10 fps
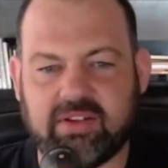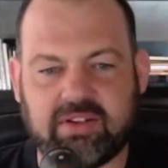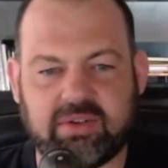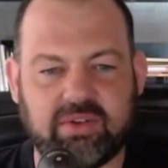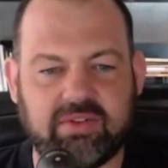
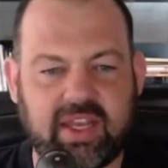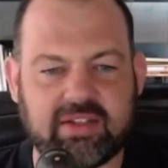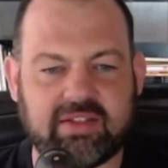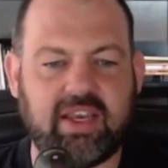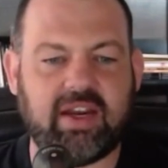They're
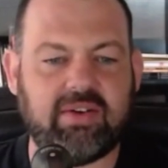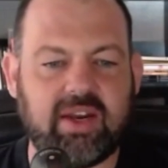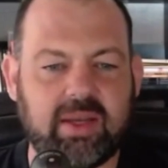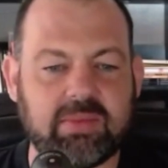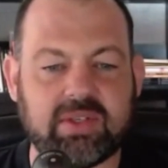routed through
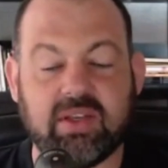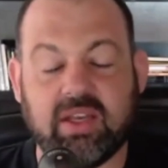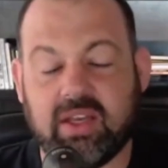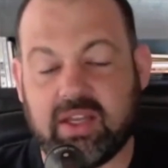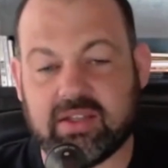advanced
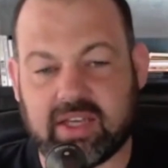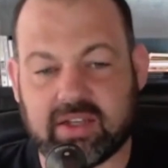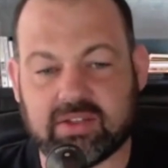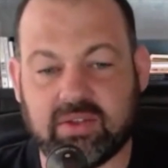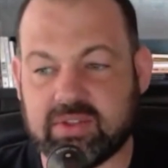CRMs.
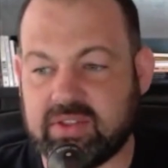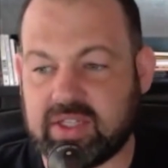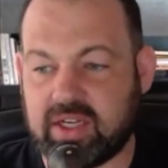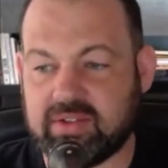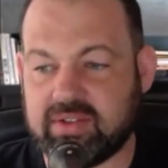
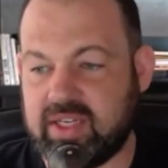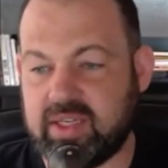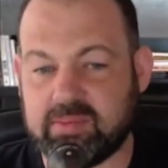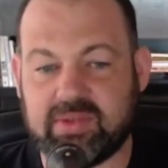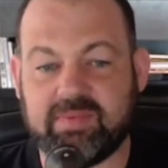Sales calls are
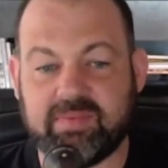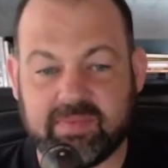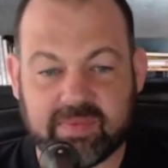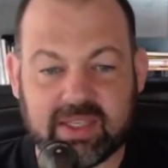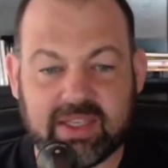done on
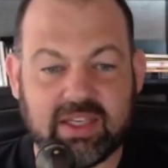Teams.